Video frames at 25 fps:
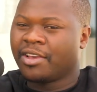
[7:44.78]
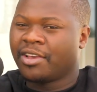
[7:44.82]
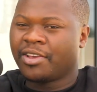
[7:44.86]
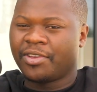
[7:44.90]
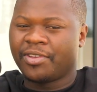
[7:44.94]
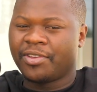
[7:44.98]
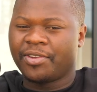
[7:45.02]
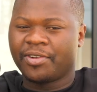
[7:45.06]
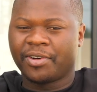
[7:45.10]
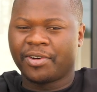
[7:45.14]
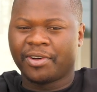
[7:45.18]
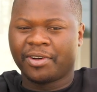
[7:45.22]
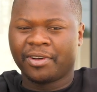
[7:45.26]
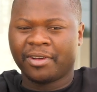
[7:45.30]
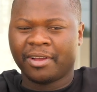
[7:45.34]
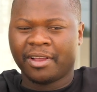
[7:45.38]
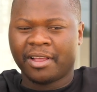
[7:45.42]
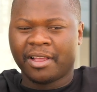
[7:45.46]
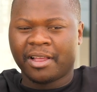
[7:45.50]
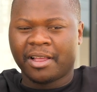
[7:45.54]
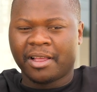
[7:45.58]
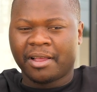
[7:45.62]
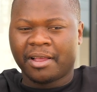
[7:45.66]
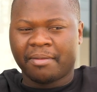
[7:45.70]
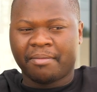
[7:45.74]
you know,
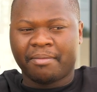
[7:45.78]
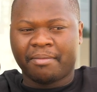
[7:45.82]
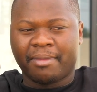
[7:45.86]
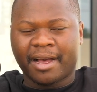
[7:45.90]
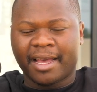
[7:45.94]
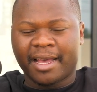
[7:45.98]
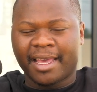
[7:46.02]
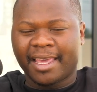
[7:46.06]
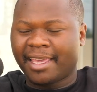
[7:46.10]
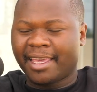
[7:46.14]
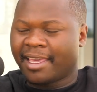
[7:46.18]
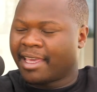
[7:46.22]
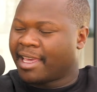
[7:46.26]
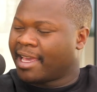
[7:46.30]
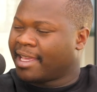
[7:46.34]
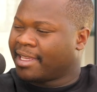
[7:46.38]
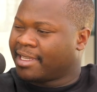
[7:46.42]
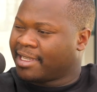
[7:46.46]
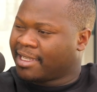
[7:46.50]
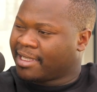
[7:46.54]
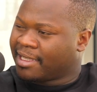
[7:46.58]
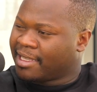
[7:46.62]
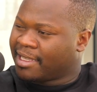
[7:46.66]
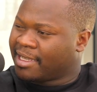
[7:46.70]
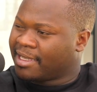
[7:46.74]
by
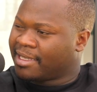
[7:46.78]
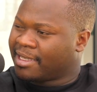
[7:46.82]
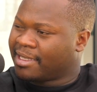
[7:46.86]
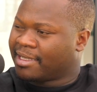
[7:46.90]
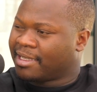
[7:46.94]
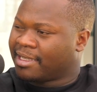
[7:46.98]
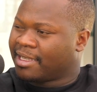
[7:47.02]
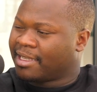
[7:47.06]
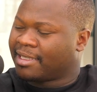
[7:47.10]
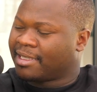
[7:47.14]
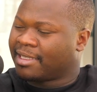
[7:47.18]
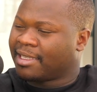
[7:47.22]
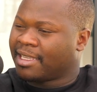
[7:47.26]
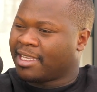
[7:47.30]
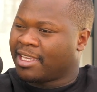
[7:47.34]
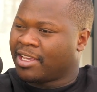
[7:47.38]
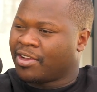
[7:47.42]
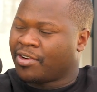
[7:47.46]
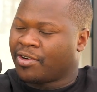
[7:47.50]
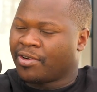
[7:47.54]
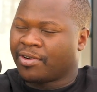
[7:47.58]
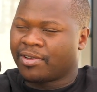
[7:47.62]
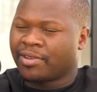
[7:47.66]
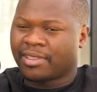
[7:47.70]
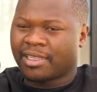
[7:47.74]
engaging these
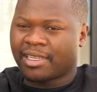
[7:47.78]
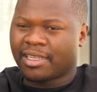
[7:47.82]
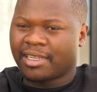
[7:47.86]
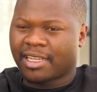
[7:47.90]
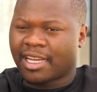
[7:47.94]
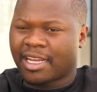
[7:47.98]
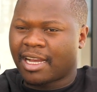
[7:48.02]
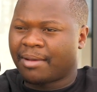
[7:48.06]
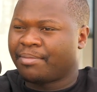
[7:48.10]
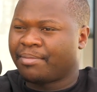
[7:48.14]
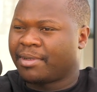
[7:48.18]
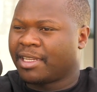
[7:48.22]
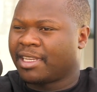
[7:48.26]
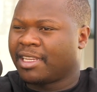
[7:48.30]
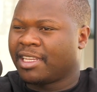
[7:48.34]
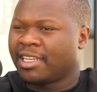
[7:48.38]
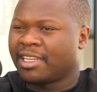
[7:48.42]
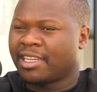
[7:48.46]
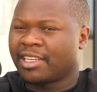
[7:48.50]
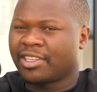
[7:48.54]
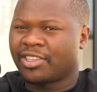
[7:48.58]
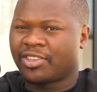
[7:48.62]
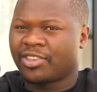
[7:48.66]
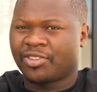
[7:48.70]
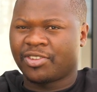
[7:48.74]
CEOs and Captain
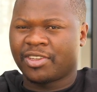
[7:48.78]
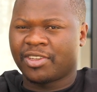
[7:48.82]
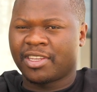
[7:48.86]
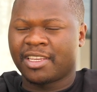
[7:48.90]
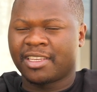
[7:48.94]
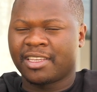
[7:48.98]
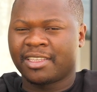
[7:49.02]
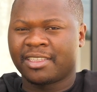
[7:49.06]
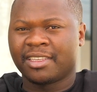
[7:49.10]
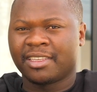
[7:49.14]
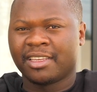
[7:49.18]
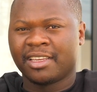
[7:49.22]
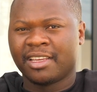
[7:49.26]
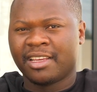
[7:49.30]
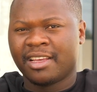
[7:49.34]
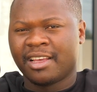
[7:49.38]
Industries.